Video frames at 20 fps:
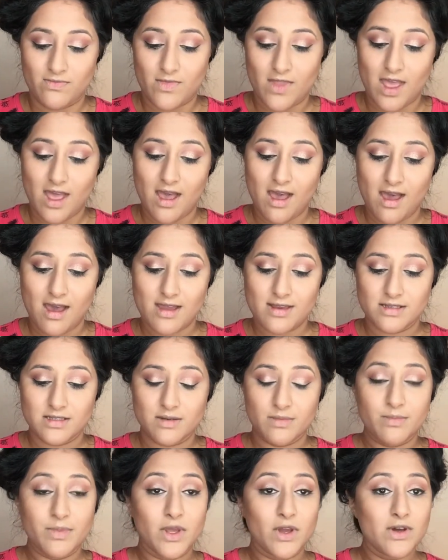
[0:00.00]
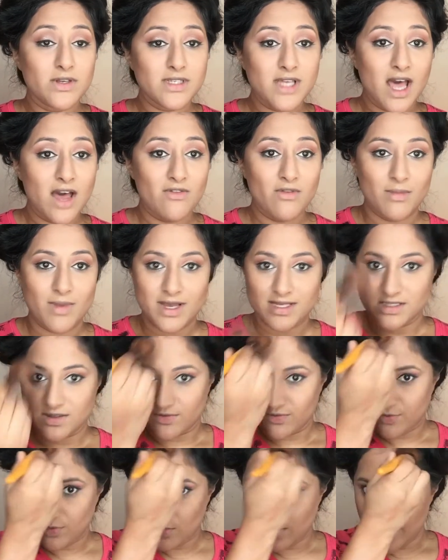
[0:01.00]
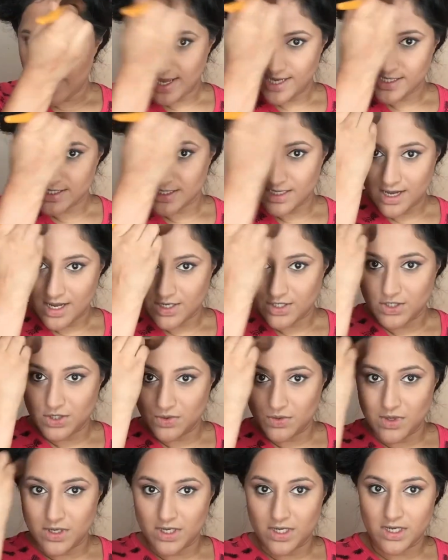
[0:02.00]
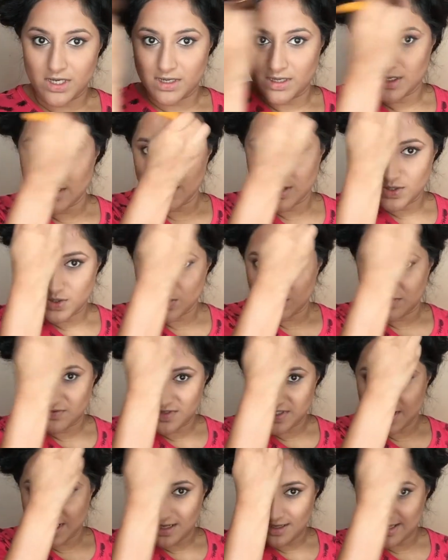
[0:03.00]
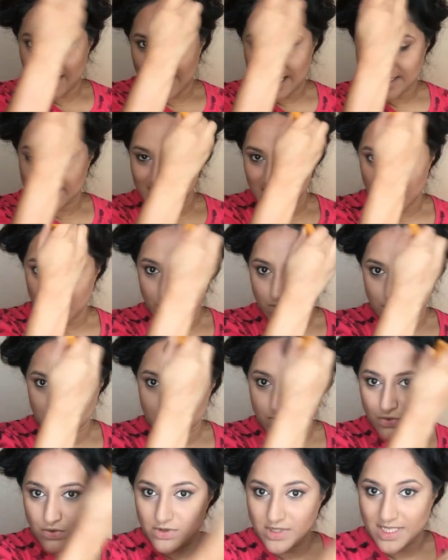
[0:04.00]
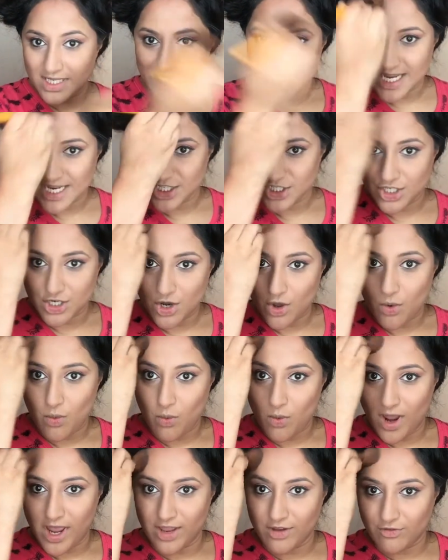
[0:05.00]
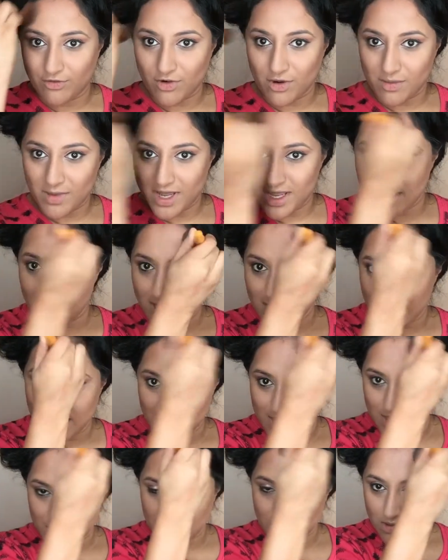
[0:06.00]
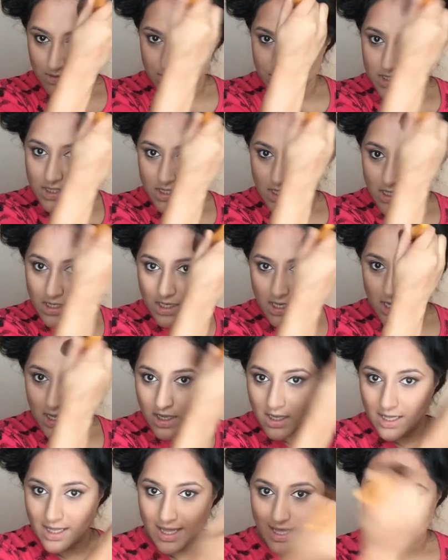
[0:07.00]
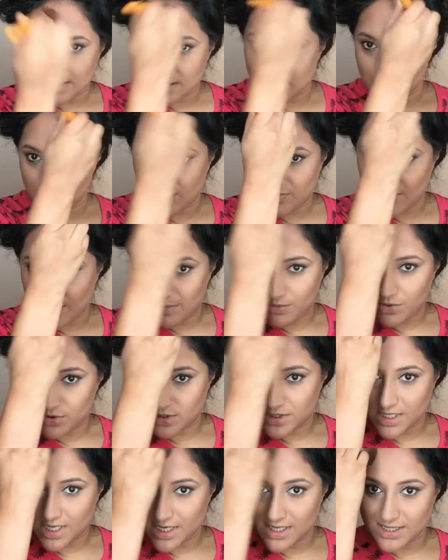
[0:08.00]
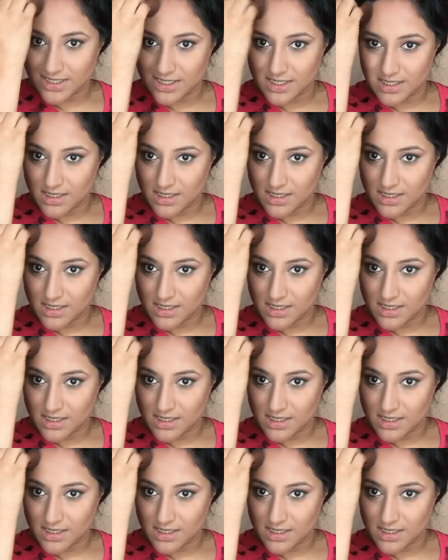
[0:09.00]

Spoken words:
And because I have a massive forehead, I do want to sort of dull that down or draw the attention away from it, so I'm just gonna get some of that product